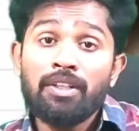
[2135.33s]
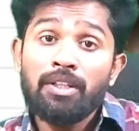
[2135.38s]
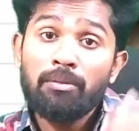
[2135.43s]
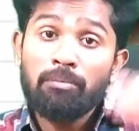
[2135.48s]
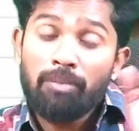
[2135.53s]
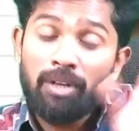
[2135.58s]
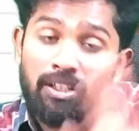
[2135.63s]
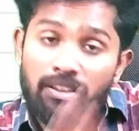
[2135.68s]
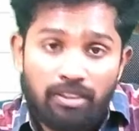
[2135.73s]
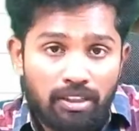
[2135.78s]

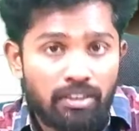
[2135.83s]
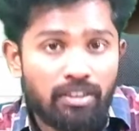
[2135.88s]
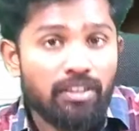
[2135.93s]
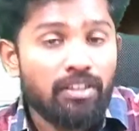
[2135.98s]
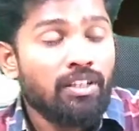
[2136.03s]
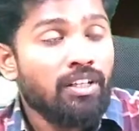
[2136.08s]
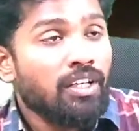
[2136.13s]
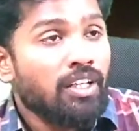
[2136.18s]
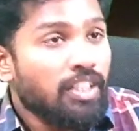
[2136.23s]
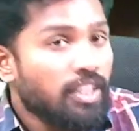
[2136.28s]
But
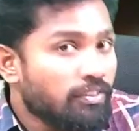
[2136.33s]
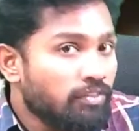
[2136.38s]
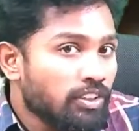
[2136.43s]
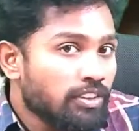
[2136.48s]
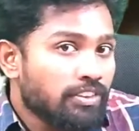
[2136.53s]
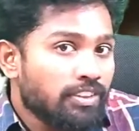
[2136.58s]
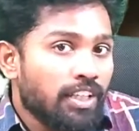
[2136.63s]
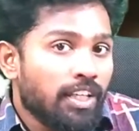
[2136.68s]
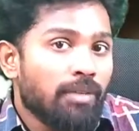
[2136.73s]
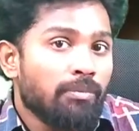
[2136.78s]
if the
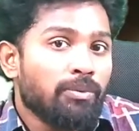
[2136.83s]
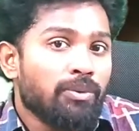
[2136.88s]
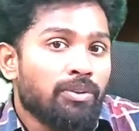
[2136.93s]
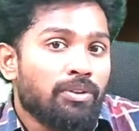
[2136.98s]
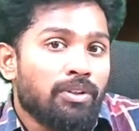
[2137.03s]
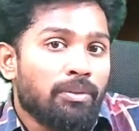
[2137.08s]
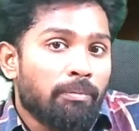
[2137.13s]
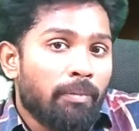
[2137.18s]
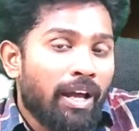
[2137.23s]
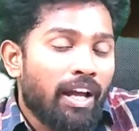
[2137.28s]
same good
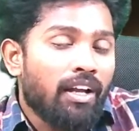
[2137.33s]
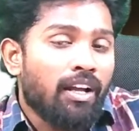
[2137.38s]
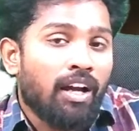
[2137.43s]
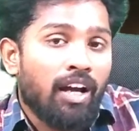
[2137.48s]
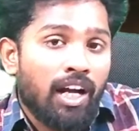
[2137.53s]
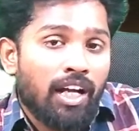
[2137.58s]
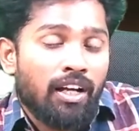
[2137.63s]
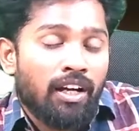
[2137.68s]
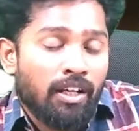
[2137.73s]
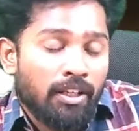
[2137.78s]

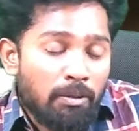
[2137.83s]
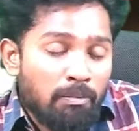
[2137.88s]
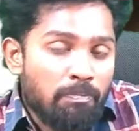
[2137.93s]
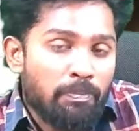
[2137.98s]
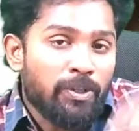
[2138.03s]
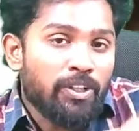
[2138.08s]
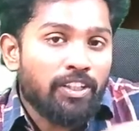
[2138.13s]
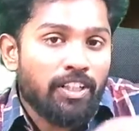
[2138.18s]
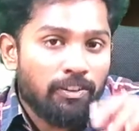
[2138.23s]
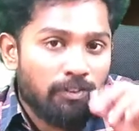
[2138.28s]

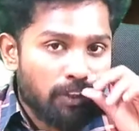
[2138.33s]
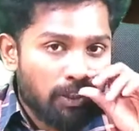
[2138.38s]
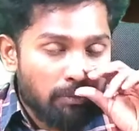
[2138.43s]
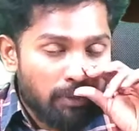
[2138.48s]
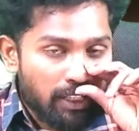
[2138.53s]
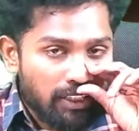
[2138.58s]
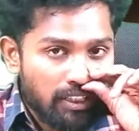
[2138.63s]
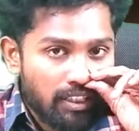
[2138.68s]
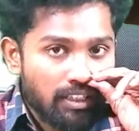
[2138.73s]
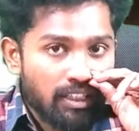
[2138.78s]
imported from
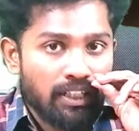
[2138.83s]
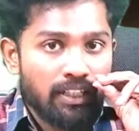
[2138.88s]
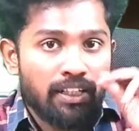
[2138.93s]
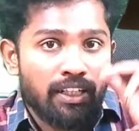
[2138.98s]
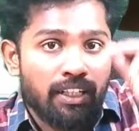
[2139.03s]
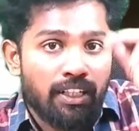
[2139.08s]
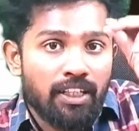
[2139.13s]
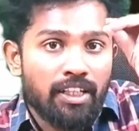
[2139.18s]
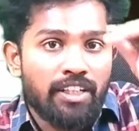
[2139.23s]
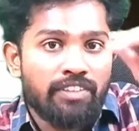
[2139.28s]
other
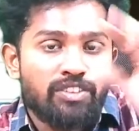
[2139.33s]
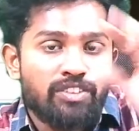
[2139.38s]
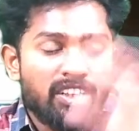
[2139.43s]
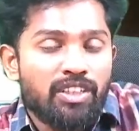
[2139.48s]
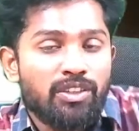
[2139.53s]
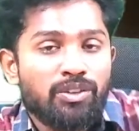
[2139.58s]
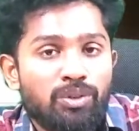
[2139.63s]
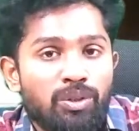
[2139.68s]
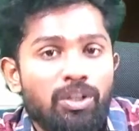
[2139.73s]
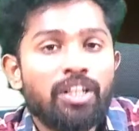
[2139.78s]
country, if there
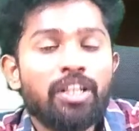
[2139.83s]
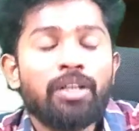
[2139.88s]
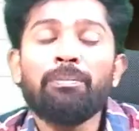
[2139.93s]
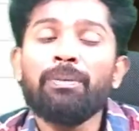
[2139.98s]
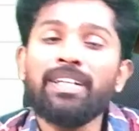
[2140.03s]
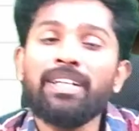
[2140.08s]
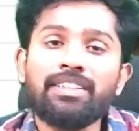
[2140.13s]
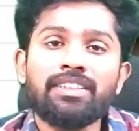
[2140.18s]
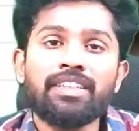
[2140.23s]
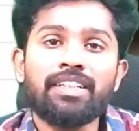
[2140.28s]
is only
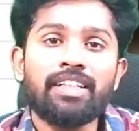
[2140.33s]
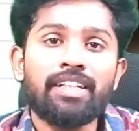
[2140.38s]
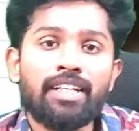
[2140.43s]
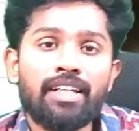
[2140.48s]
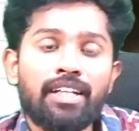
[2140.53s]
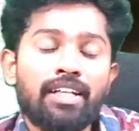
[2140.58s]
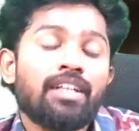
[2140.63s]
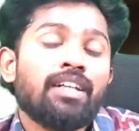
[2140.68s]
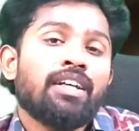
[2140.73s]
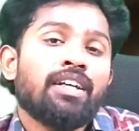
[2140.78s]

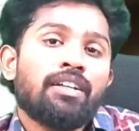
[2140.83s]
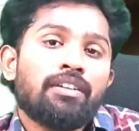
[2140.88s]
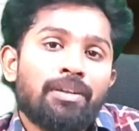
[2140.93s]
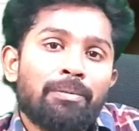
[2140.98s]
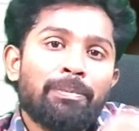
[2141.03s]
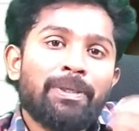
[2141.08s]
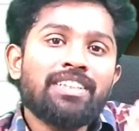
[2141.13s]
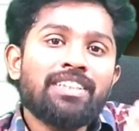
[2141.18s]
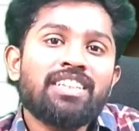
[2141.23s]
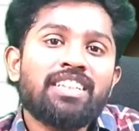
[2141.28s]
BCD, the
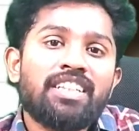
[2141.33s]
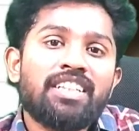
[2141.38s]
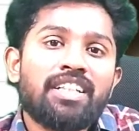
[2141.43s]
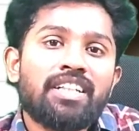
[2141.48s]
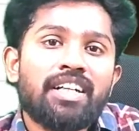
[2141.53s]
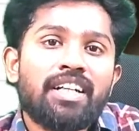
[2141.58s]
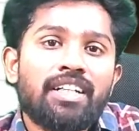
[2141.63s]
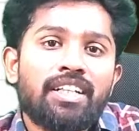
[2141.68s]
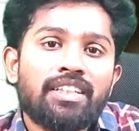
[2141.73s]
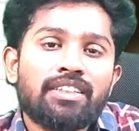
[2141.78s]
BCD
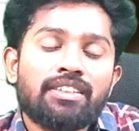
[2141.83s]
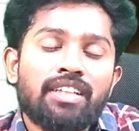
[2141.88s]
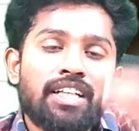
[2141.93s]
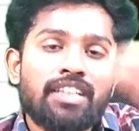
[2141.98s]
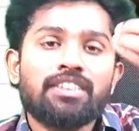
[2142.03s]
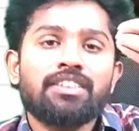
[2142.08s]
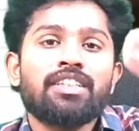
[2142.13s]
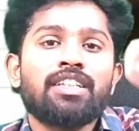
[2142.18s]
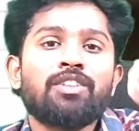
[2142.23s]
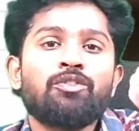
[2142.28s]
rate is, let's
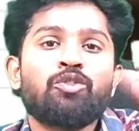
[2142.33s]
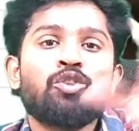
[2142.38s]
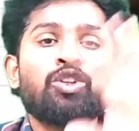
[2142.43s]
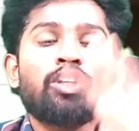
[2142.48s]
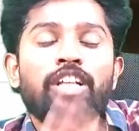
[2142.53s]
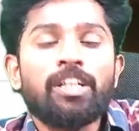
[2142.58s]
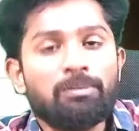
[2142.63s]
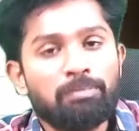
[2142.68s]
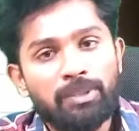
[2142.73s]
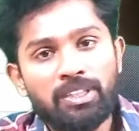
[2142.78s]
say,
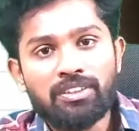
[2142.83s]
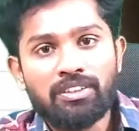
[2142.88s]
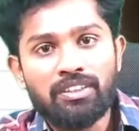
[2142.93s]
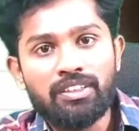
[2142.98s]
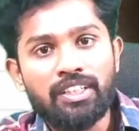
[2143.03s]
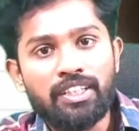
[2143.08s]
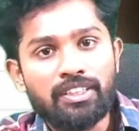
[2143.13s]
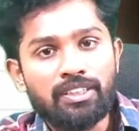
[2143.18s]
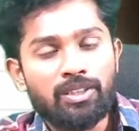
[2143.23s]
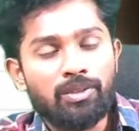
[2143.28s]

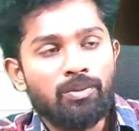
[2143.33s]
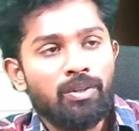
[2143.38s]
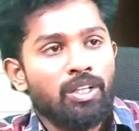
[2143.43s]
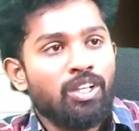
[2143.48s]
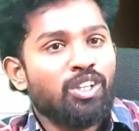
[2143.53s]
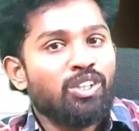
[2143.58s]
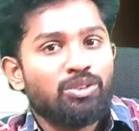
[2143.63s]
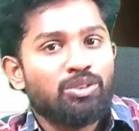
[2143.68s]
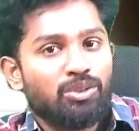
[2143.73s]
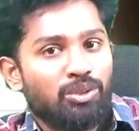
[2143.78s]
14%.
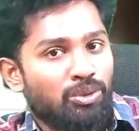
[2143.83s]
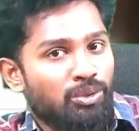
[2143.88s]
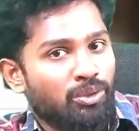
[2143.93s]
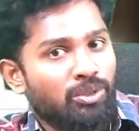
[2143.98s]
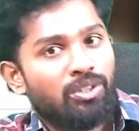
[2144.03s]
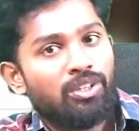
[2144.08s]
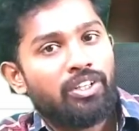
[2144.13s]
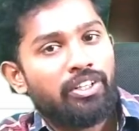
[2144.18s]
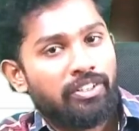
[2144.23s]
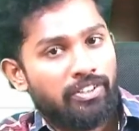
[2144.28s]

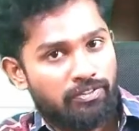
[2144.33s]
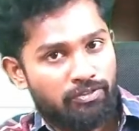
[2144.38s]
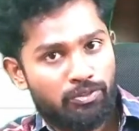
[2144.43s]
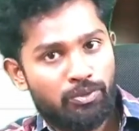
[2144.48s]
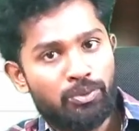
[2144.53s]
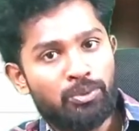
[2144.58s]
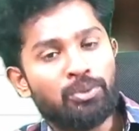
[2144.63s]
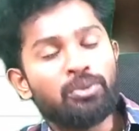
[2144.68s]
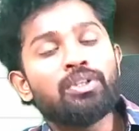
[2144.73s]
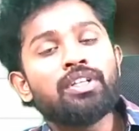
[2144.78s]
So if
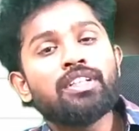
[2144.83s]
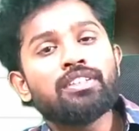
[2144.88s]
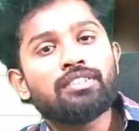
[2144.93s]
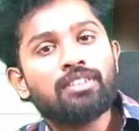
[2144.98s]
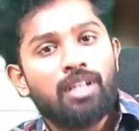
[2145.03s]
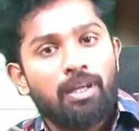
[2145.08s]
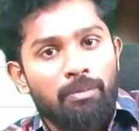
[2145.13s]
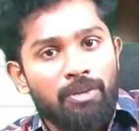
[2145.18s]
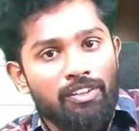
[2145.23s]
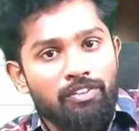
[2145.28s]
good is
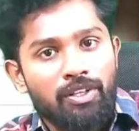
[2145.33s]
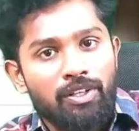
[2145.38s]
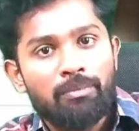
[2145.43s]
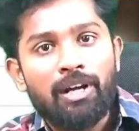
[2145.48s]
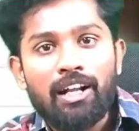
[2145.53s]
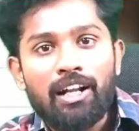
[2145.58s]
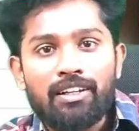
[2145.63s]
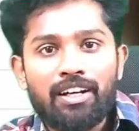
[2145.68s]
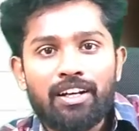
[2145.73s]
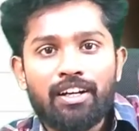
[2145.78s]
coming from
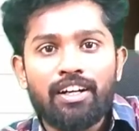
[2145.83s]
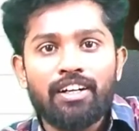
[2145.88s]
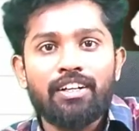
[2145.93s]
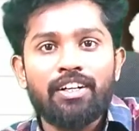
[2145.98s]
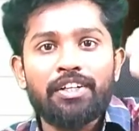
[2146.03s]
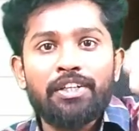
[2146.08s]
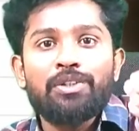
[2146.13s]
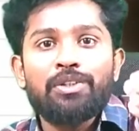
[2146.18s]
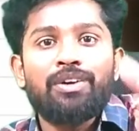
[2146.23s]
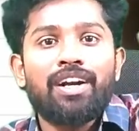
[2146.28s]
other
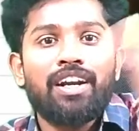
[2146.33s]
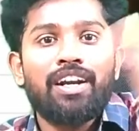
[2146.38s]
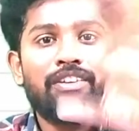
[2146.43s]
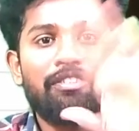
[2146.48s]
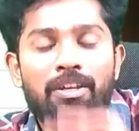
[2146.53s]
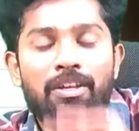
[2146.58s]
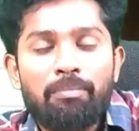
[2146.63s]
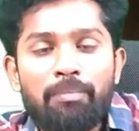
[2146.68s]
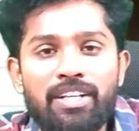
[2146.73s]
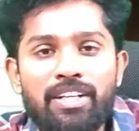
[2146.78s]
country, you are
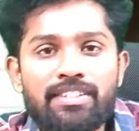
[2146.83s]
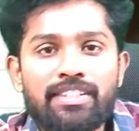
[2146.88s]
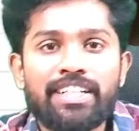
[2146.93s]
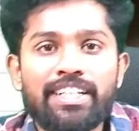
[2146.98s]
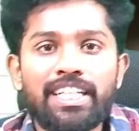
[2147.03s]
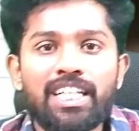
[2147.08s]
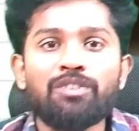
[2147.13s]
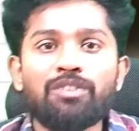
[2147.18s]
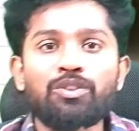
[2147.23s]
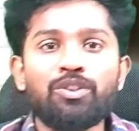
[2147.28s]
levying
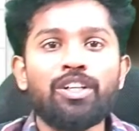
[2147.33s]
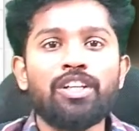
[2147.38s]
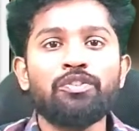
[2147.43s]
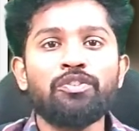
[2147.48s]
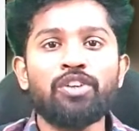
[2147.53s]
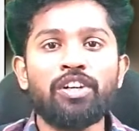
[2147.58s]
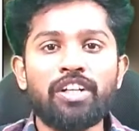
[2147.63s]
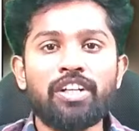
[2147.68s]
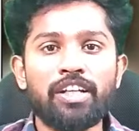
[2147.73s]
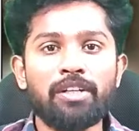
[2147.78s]
BCD of only
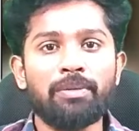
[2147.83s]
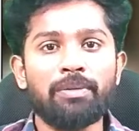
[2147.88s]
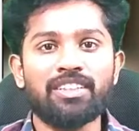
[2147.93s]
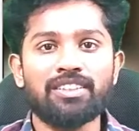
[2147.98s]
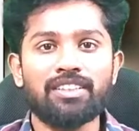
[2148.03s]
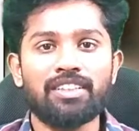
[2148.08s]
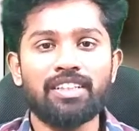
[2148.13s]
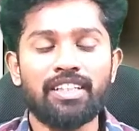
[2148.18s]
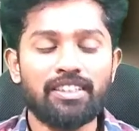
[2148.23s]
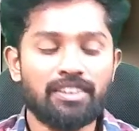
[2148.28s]

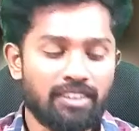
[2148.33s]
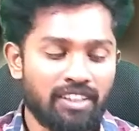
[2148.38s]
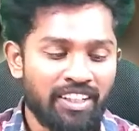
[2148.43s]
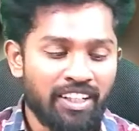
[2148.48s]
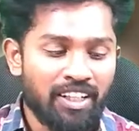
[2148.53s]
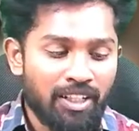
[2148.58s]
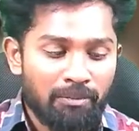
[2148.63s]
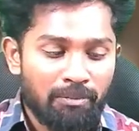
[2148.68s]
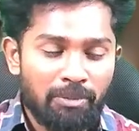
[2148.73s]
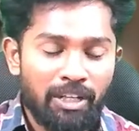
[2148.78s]
14%.
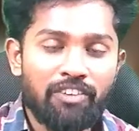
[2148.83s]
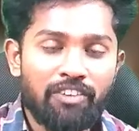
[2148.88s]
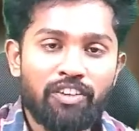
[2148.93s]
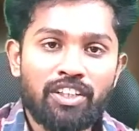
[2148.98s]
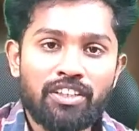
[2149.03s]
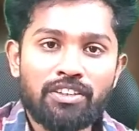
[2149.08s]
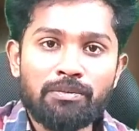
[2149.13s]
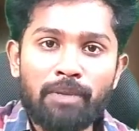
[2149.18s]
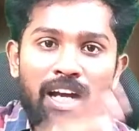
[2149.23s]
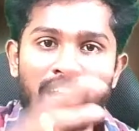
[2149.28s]
But if it
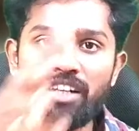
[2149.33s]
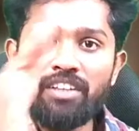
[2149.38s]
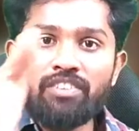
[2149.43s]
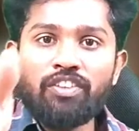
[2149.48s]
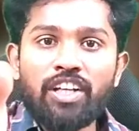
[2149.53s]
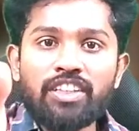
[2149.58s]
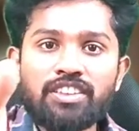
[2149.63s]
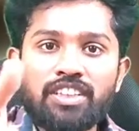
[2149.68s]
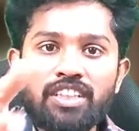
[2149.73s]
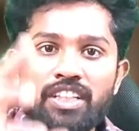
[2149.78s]
is
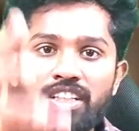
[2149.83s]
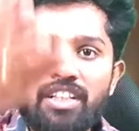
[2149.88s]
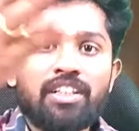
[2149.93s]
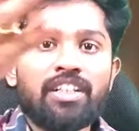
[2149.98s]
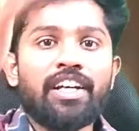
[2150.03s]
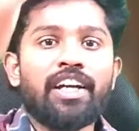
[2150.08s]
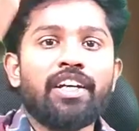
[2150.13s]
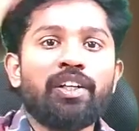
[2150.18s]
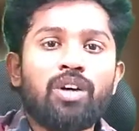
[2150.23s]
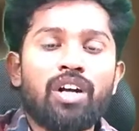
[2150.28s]
manufactured in
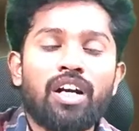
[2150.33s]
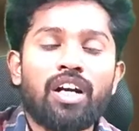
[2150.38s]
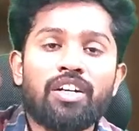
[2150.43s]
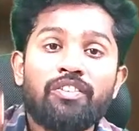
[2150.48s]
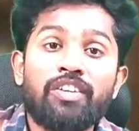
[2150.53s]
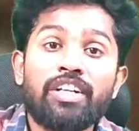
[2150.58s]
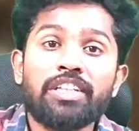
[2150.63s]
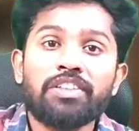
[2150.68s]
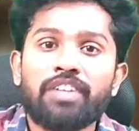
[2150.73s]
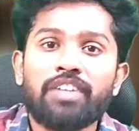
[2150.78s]
India, you are
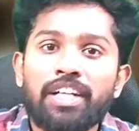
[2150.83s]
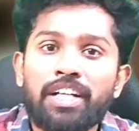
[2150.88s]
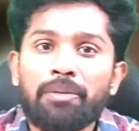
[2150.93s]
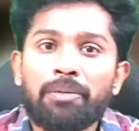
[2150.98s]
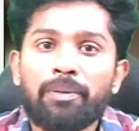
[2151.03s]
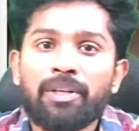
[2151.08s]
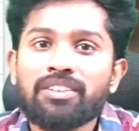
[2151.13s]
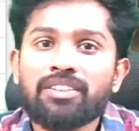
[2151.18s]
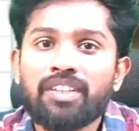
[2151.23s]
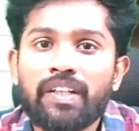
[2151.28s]
levying
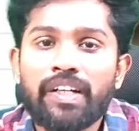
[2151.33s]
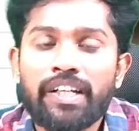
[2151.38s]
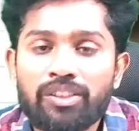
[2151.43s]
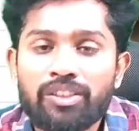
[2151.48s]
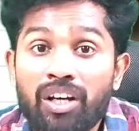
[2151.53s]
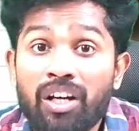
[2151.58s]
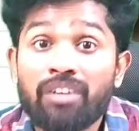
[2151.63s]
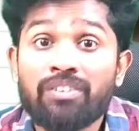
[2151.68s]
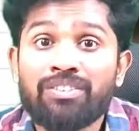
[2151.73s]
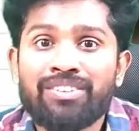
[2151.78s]
20%
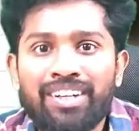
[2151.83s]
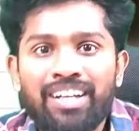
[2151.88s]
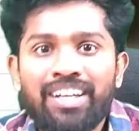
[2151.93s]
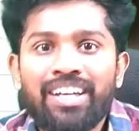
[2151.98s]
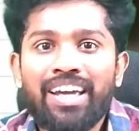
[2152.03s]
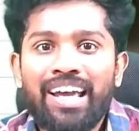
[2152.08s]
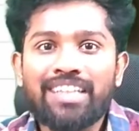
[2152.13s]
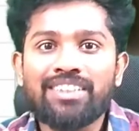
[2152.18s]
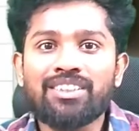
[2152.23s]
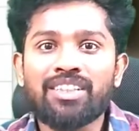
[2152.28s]
of
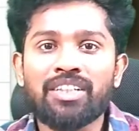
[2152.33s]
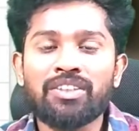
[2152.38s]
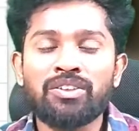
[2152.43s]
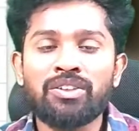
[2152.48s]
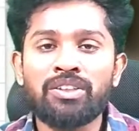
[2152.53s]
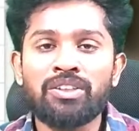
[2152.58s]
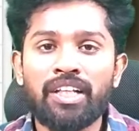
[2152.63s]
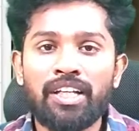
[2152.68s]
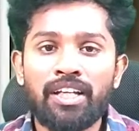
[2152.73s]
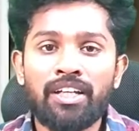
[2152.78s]
excise
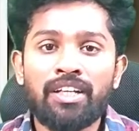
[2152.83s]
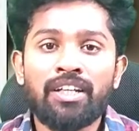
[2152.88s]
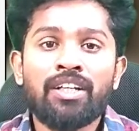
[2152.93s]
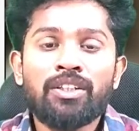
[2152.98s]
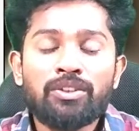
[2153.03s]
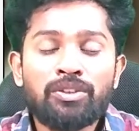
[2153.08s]
duty.